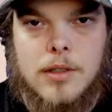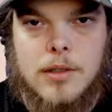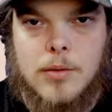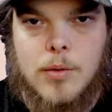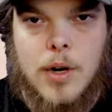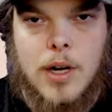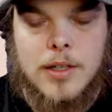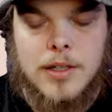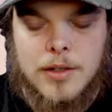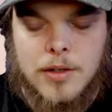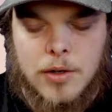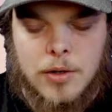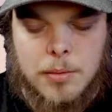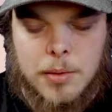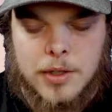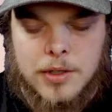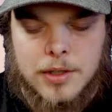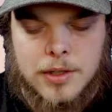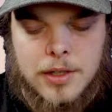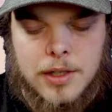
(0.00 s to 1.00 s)
watching a whole
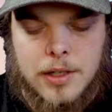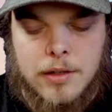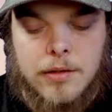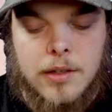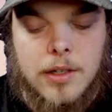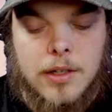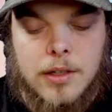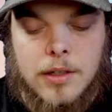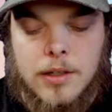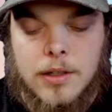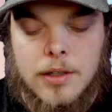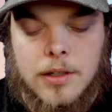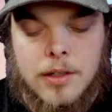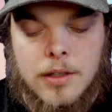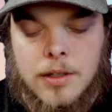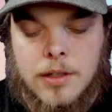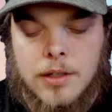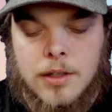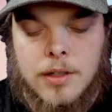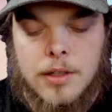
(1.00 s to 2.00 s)
bunch of TV.
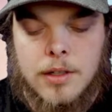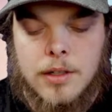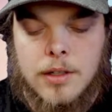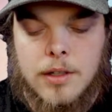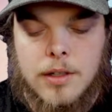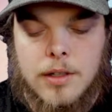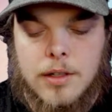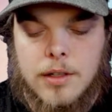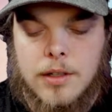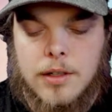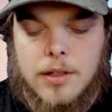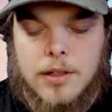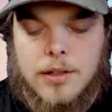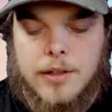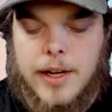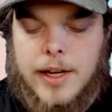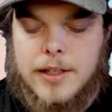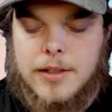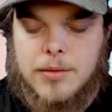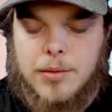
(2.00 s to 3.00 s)

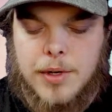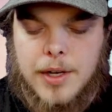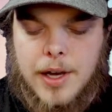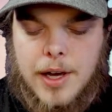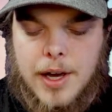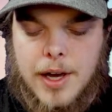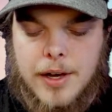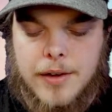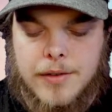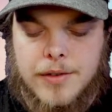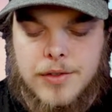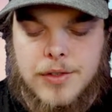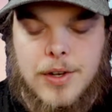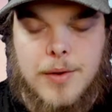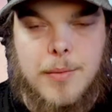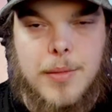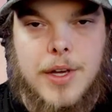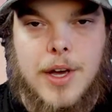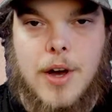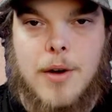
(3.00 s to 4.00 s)
Next we have
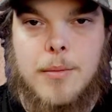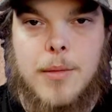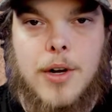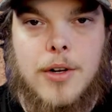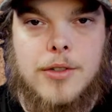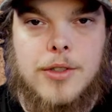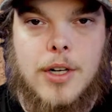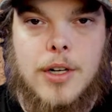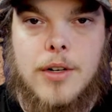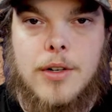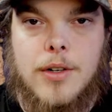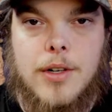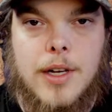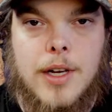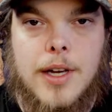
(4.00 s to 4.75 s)
Symbiote Mojo,